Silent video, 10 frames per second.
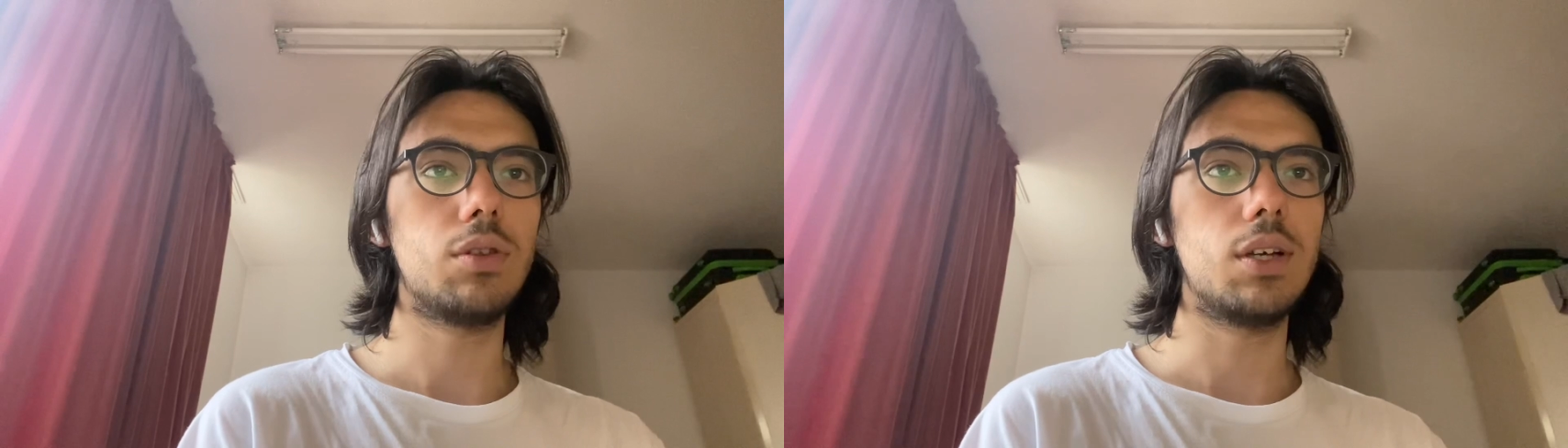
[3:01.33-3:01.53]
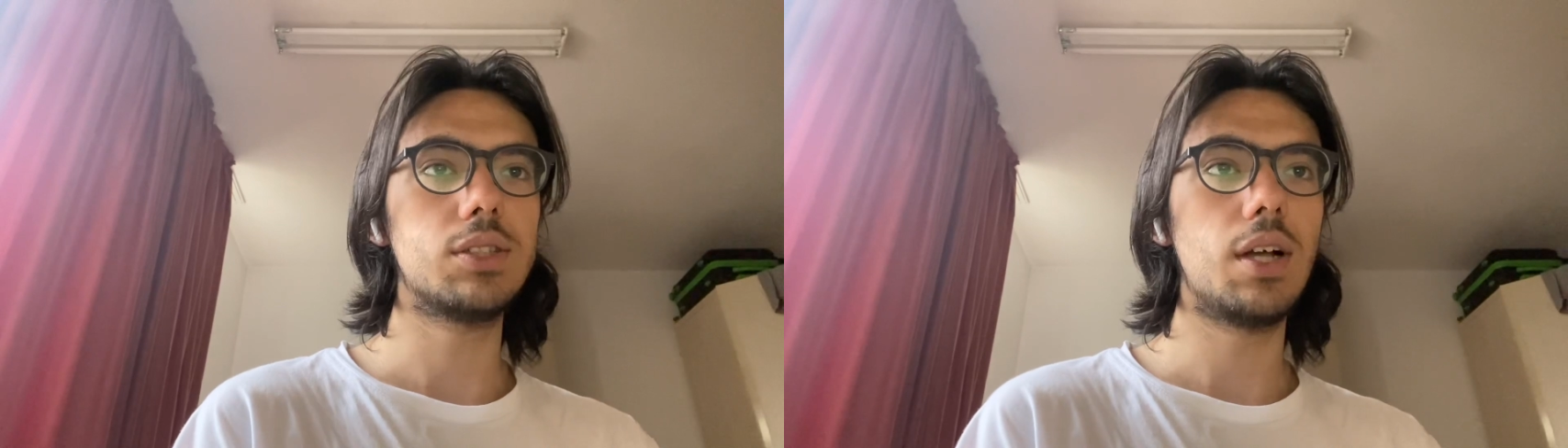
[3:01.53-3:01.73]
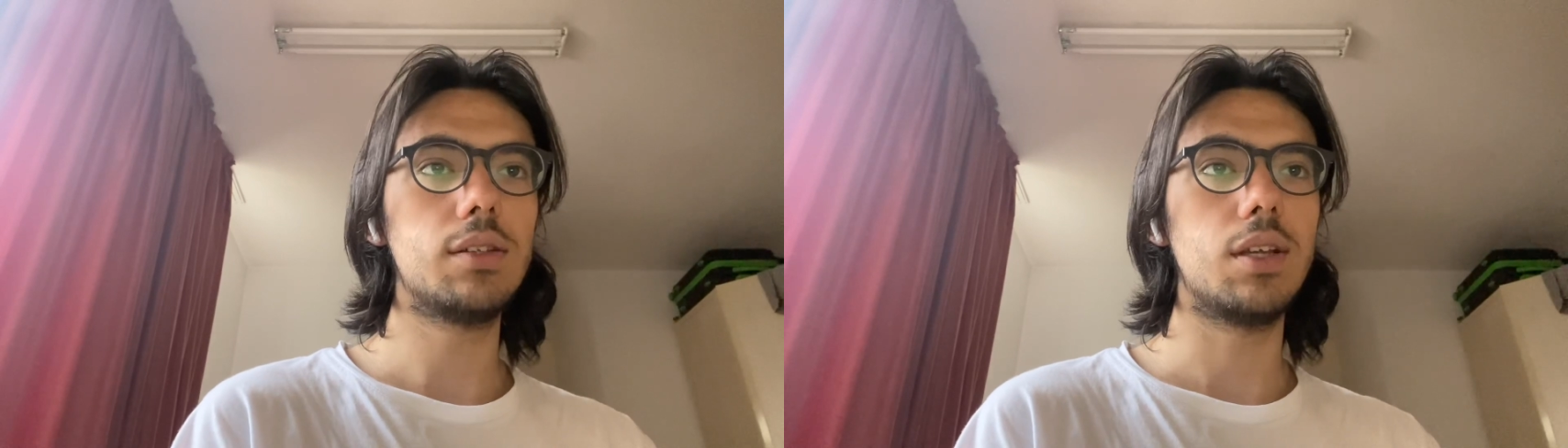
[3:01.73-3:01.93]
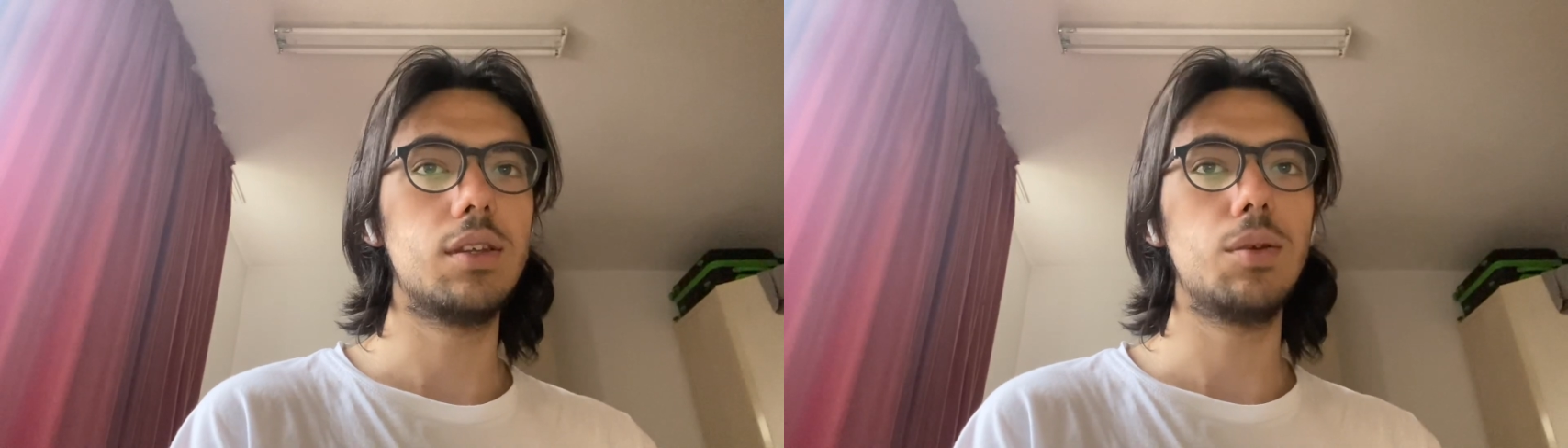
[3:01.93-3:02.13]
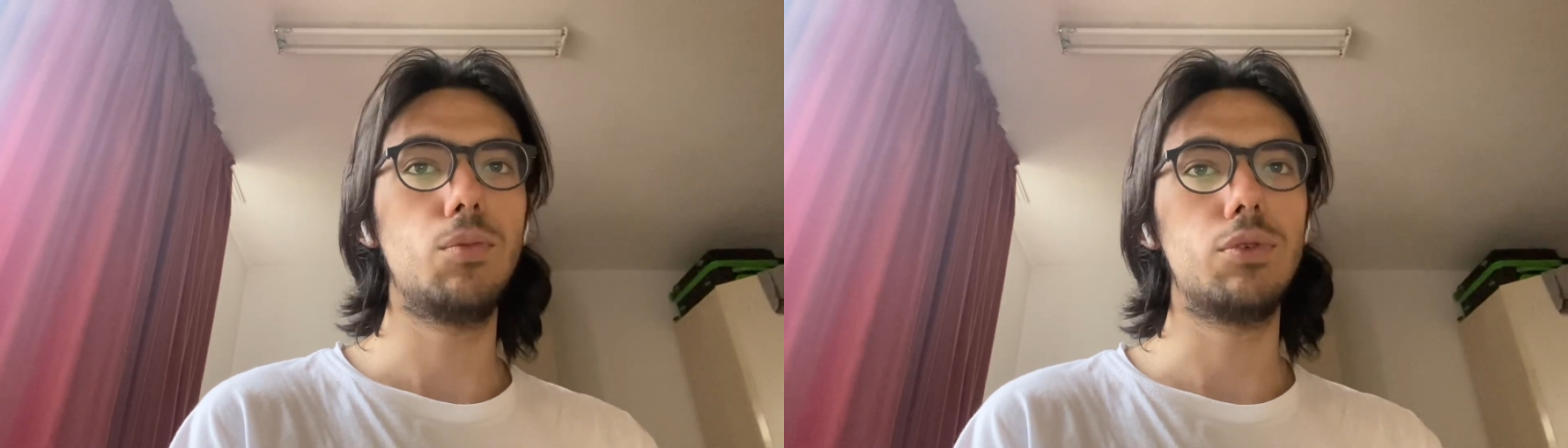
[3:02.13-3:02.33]
the result in the
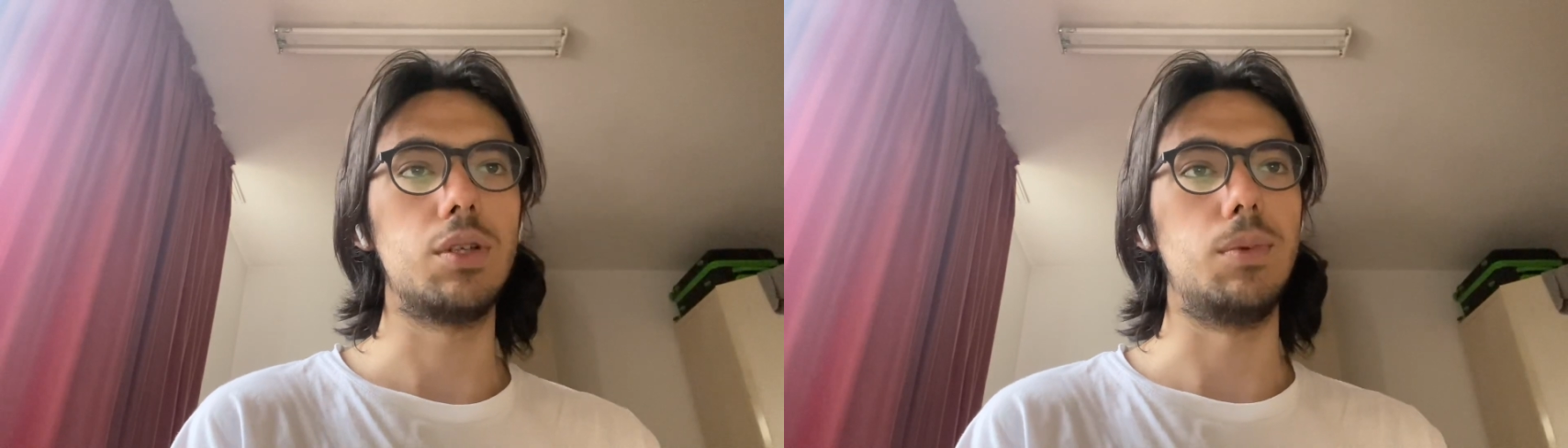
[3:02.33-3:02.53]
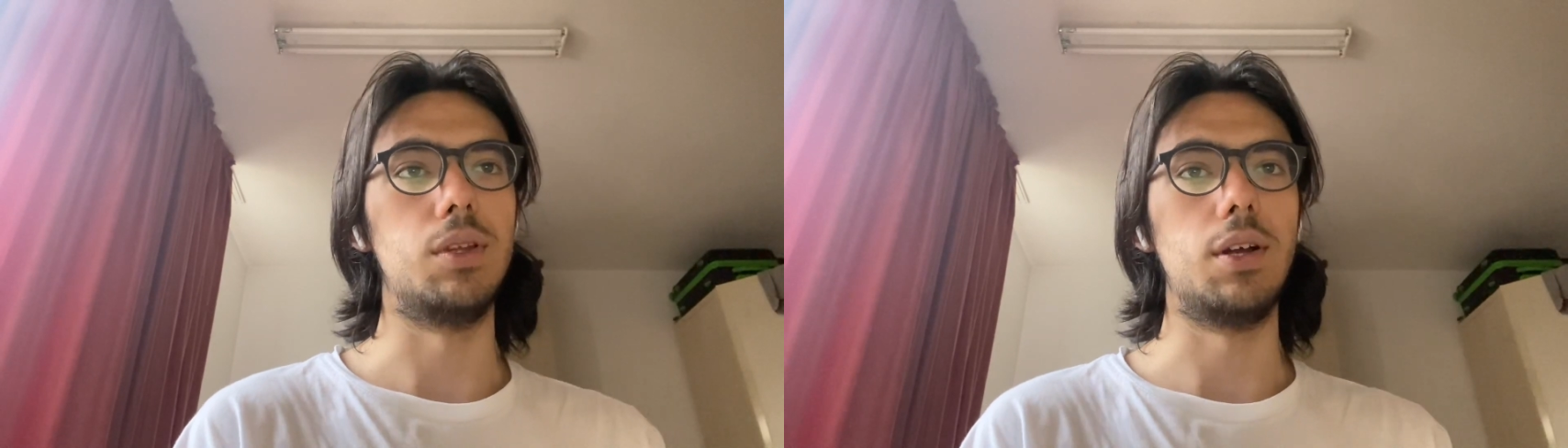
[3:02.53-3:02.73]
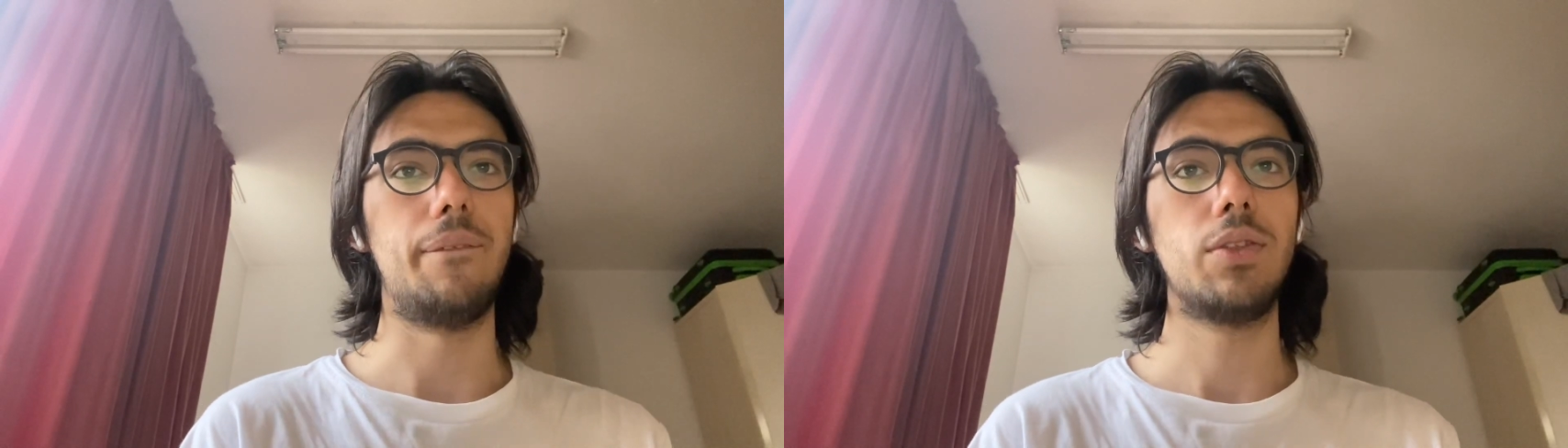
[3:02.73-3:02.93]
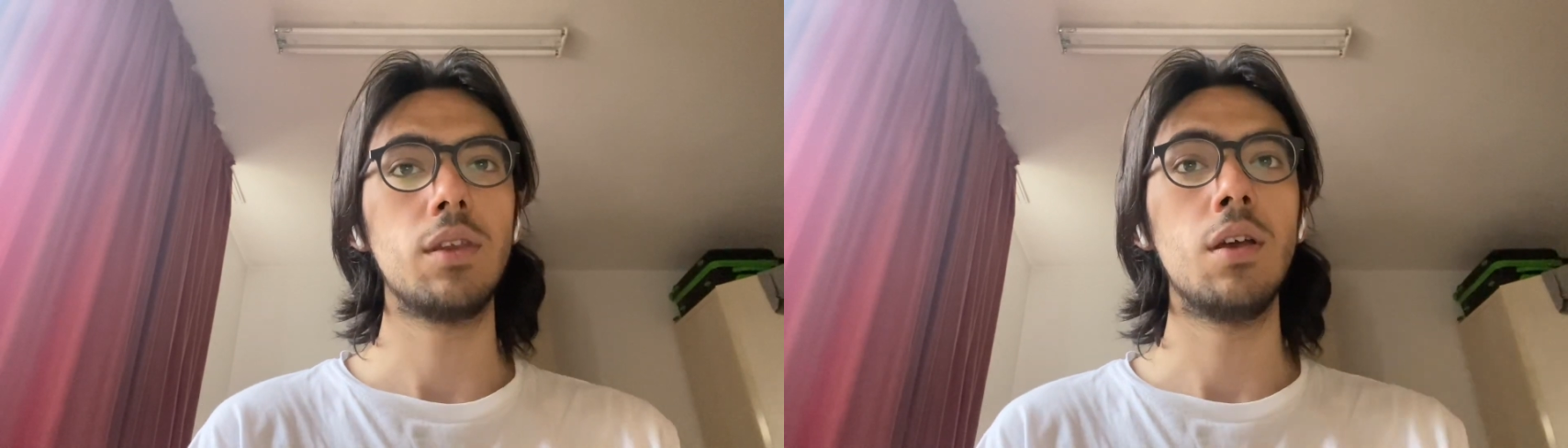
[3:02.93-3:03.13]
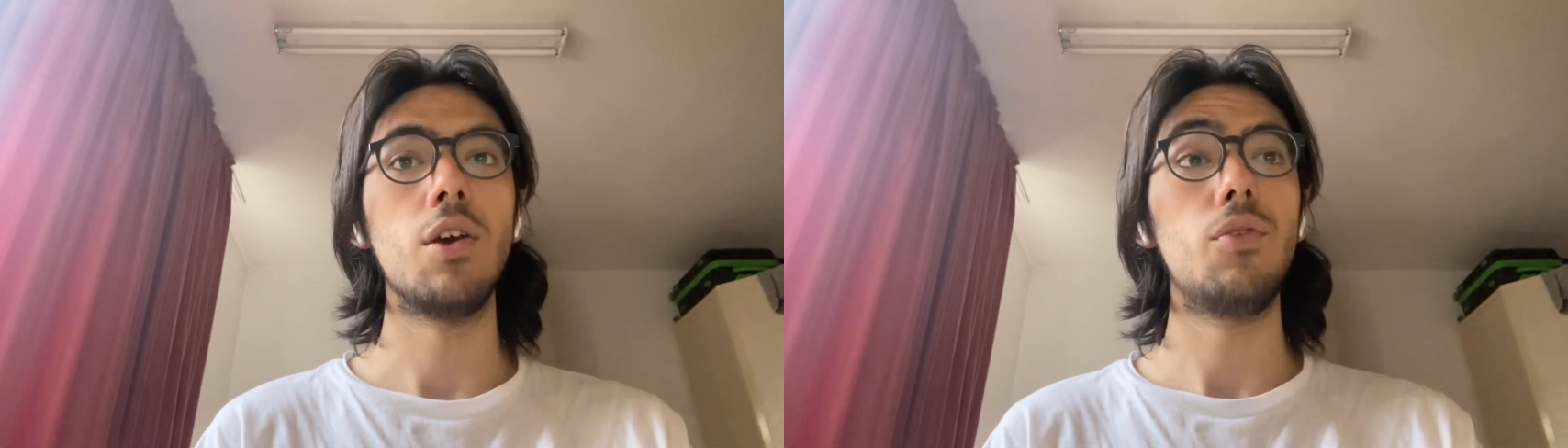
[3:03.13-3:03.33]
multimeter.
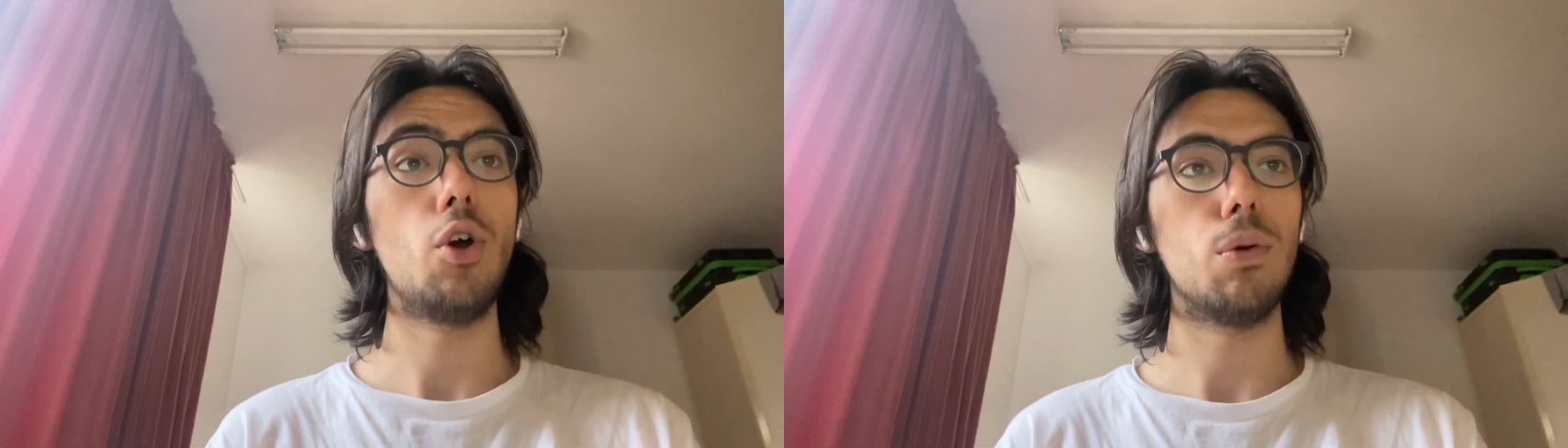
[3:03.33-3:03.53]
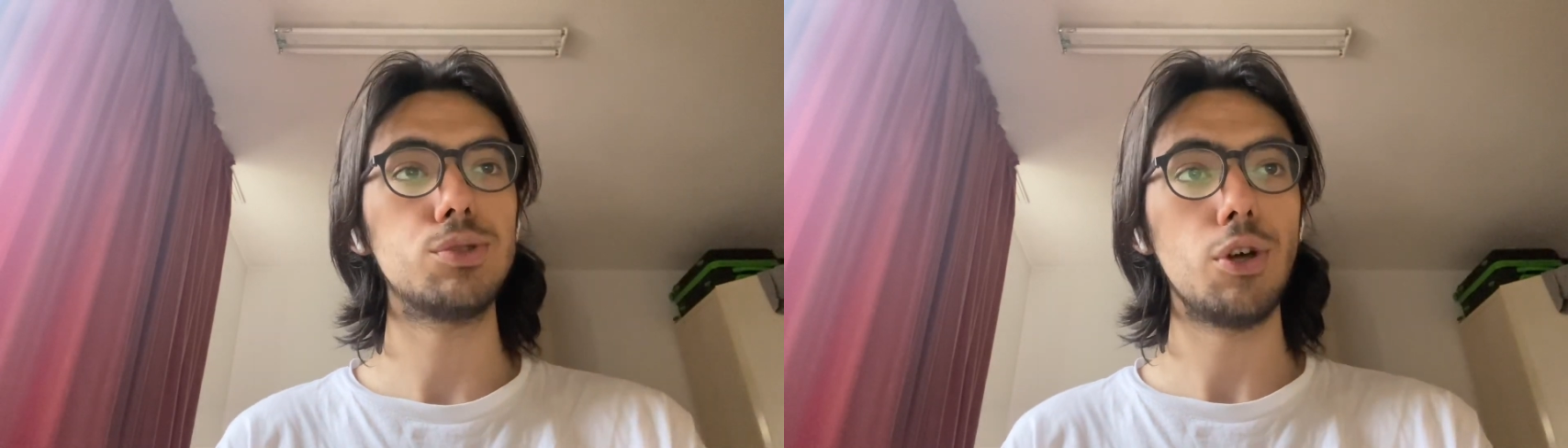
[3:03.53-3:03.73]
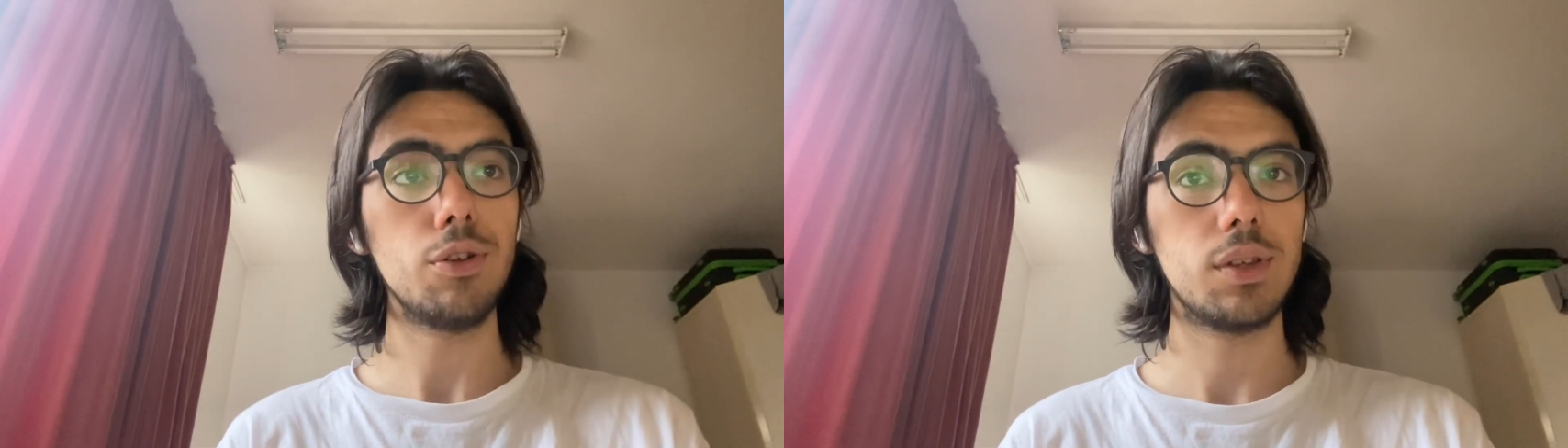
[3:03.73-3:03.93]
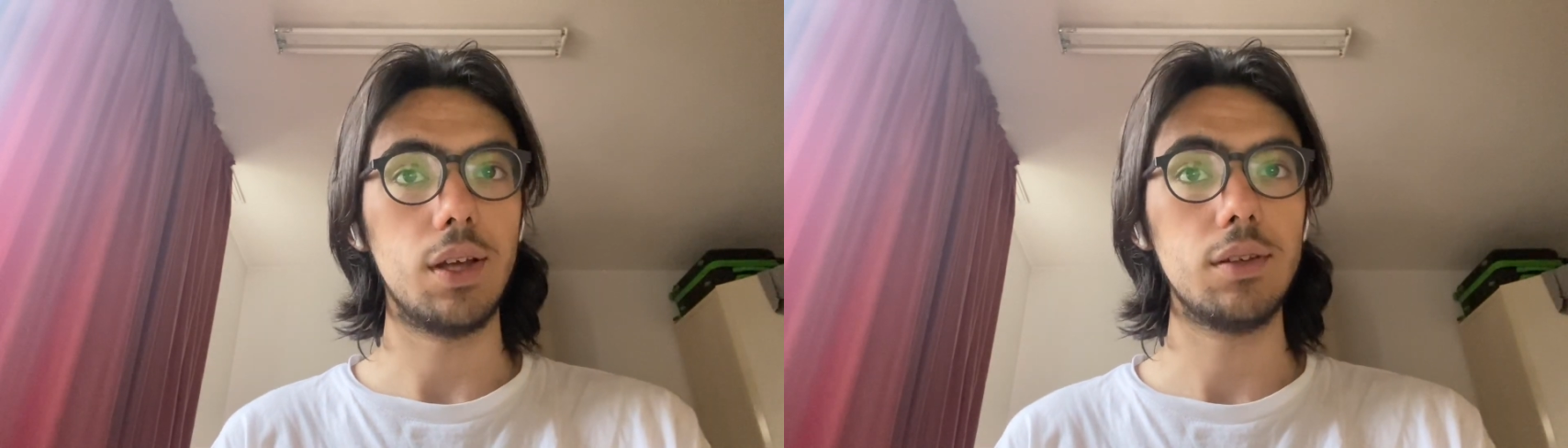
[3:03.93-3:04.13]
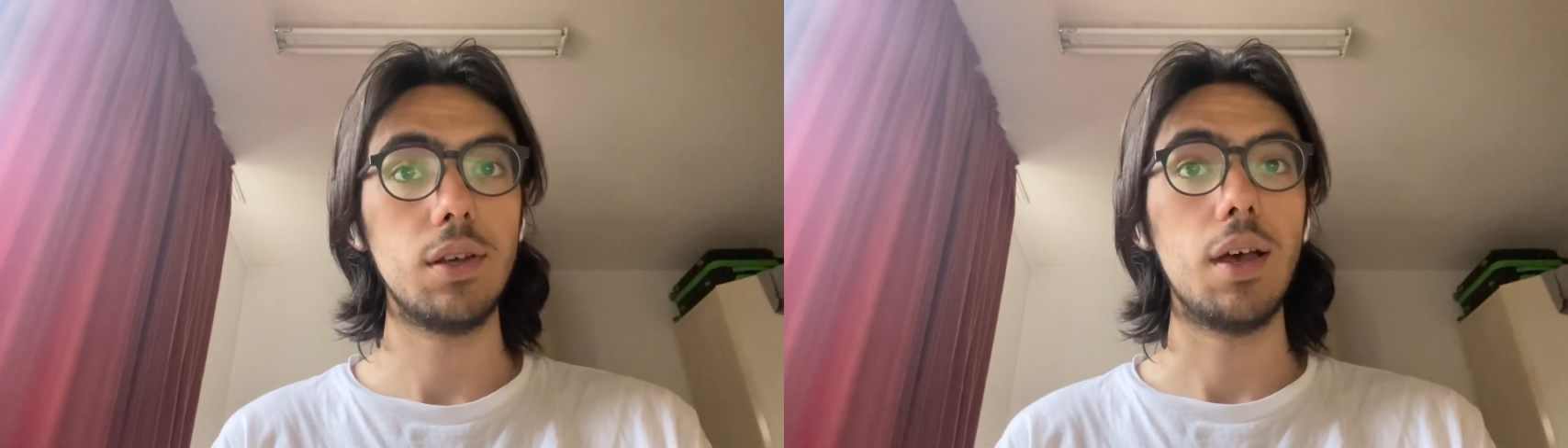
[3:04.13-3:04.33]
We observed that